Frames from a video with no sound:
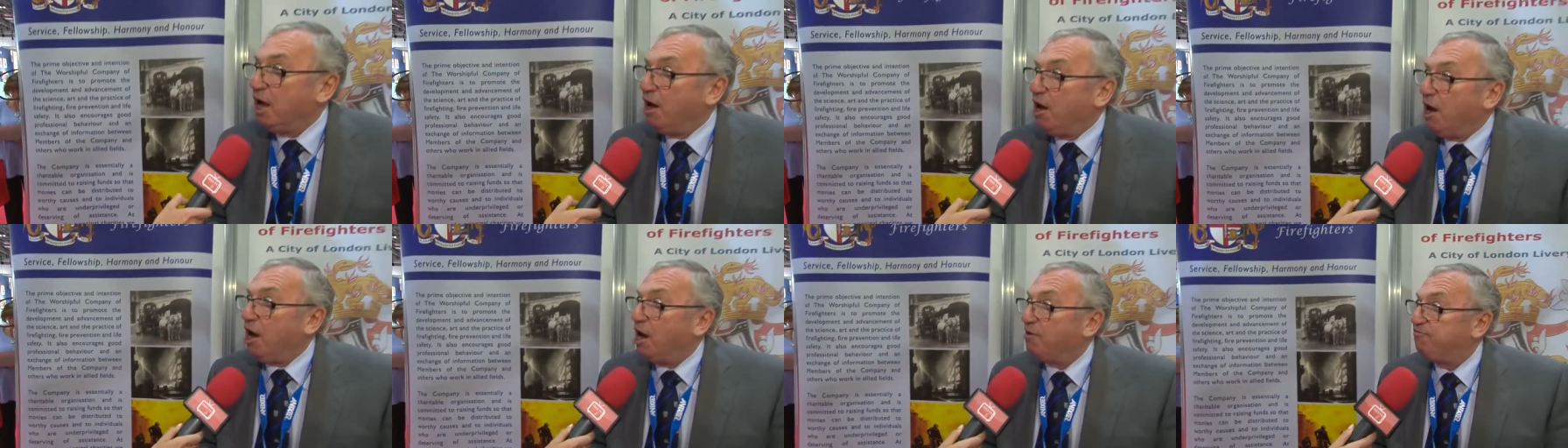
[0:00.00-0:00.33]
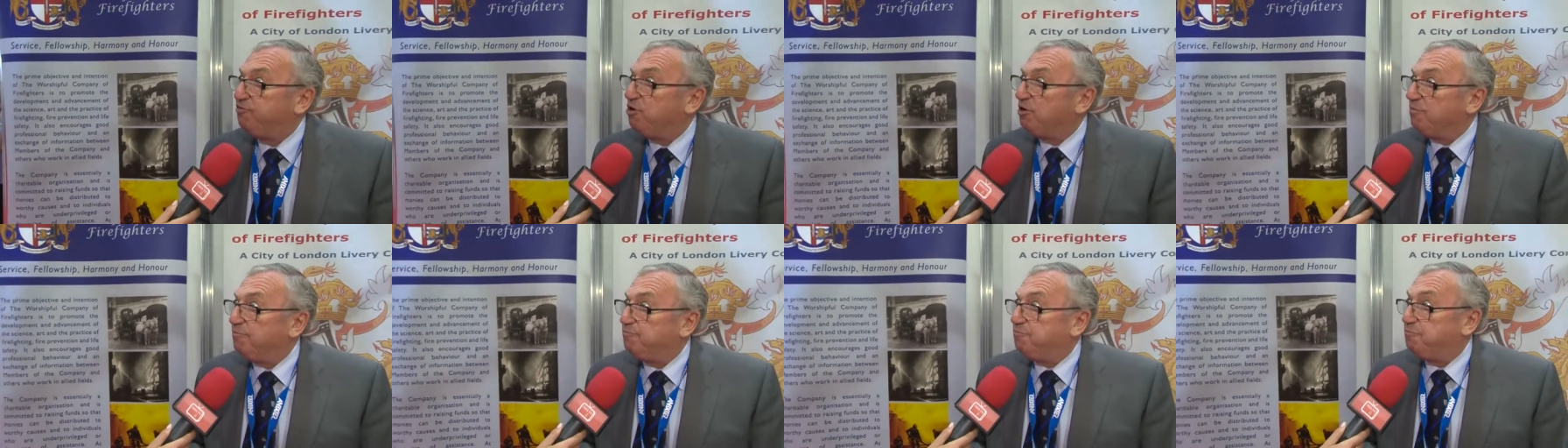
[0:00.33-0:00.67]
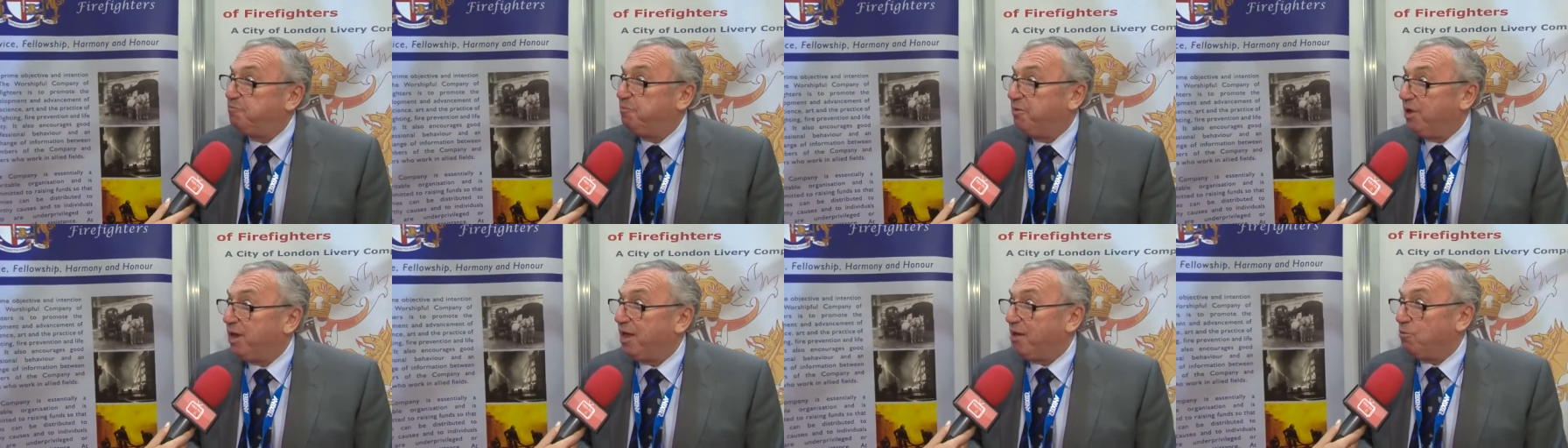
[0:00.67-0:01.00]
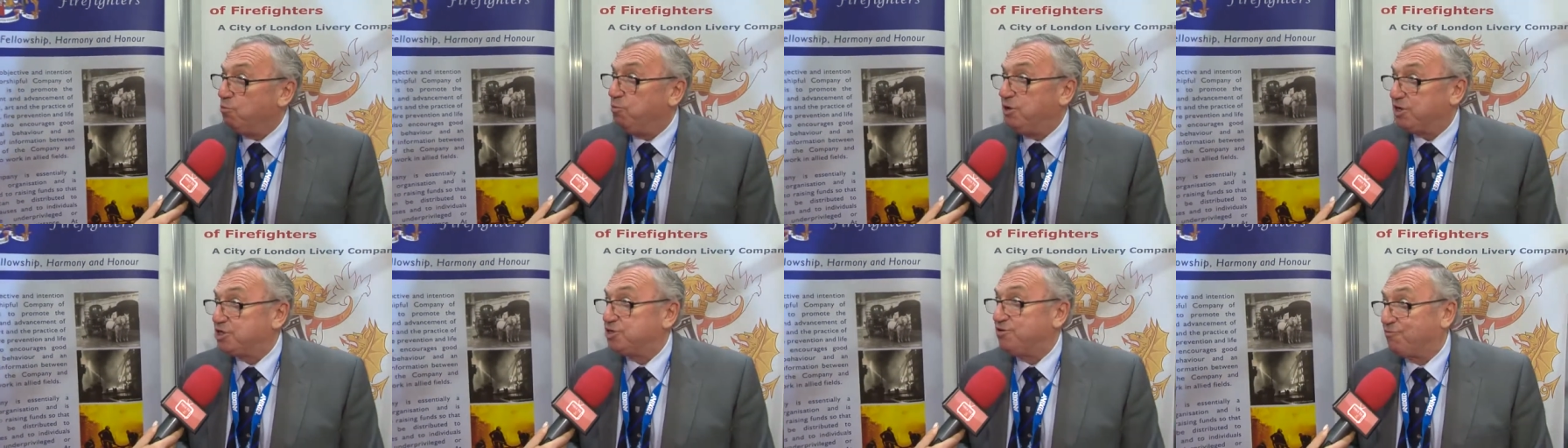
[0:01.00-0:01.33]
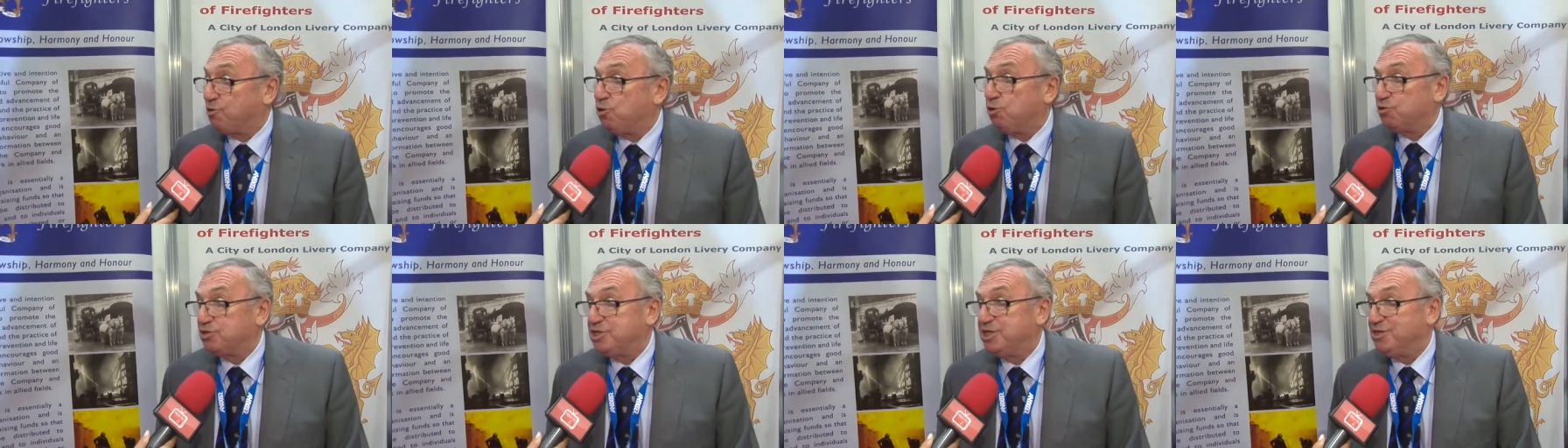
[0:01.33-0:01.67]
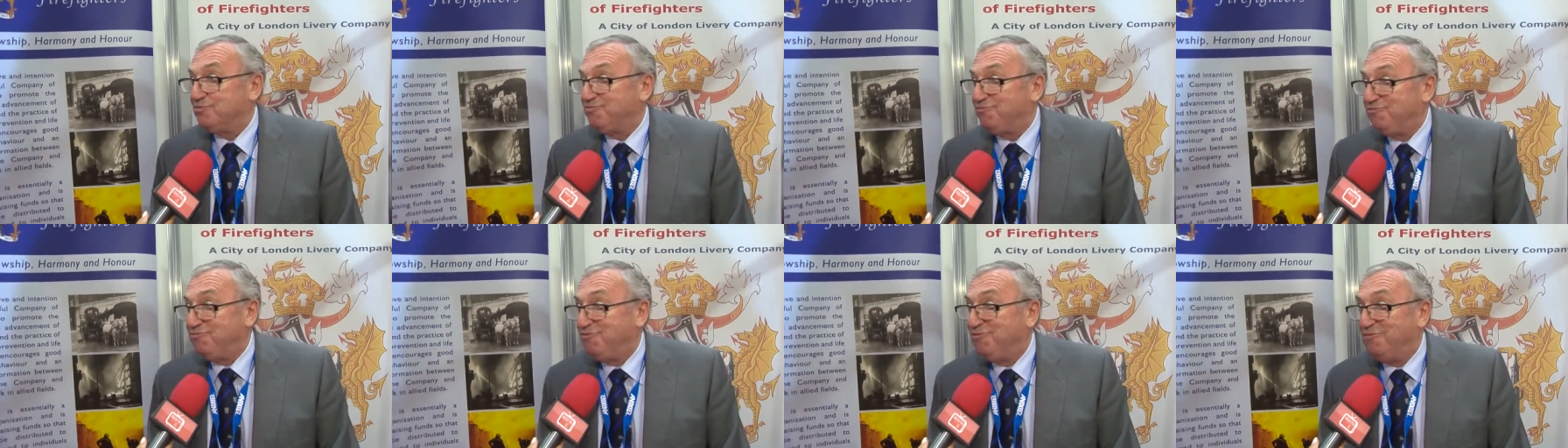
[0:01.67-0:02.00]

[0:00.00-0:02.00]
uh, for which, of course, is